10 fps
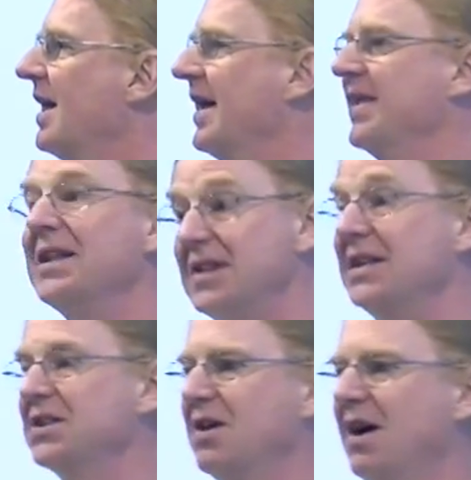And
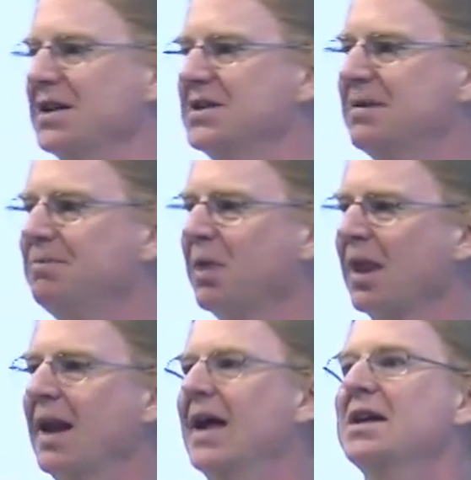that's a cost.
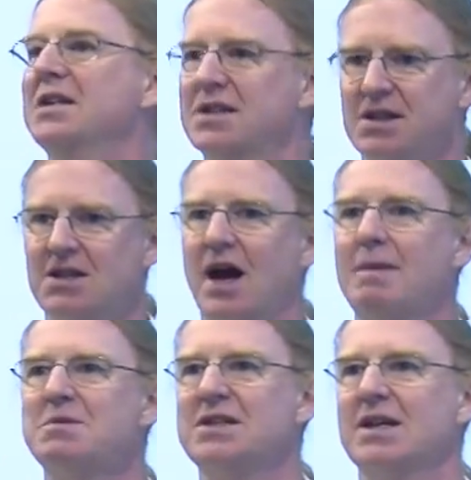And it's a
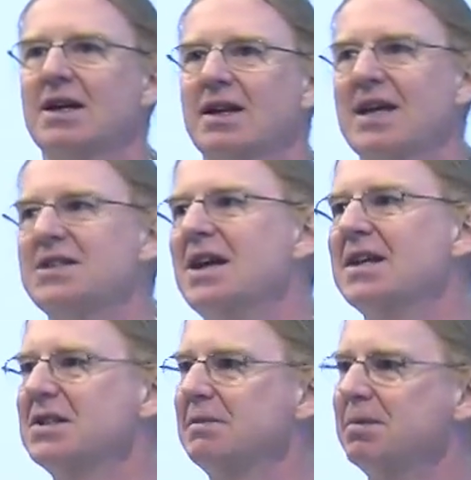time sink, and that's
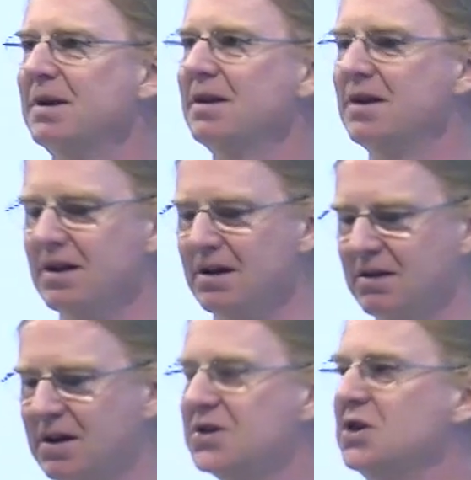not something
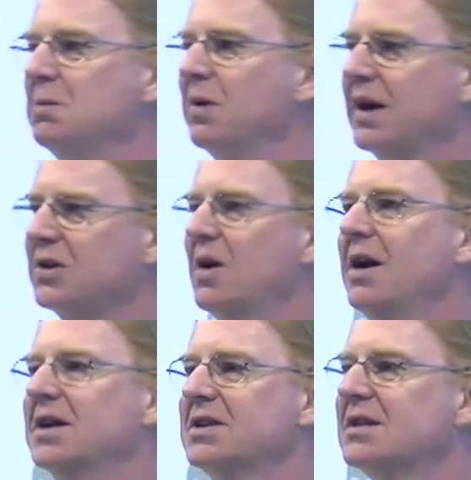that consumer
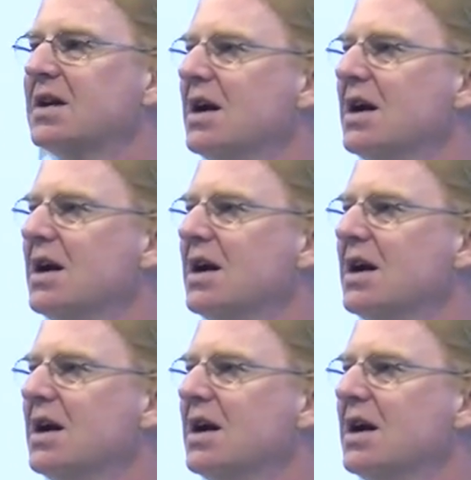electronics